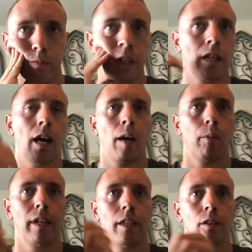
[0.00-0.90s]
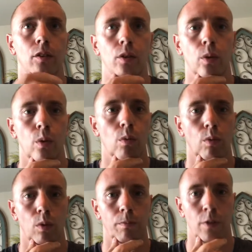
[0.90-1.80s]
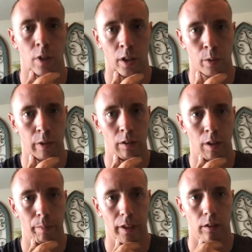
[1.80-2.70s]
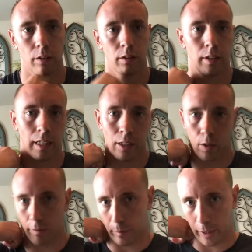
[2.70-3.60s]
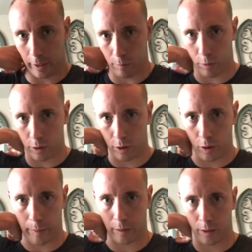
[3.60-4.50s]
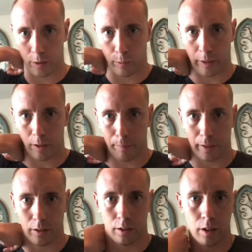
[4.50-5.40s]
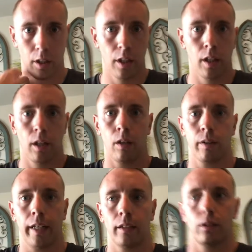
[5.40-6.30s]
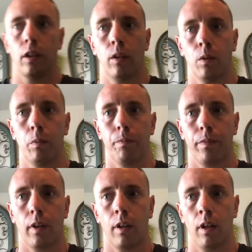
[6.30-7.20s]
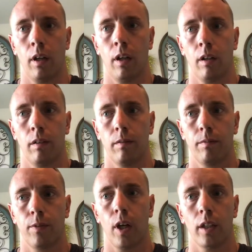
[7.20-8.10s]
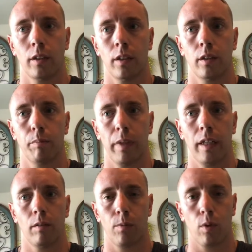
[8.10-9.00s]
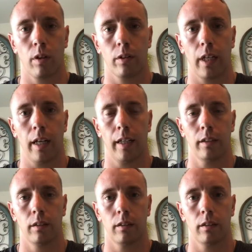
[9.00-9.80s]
Then I went into the room for the underwear Olympics, and I know everybody wants to know about the underwear Olympics. Okay, so for us, it's me and 4 other guys.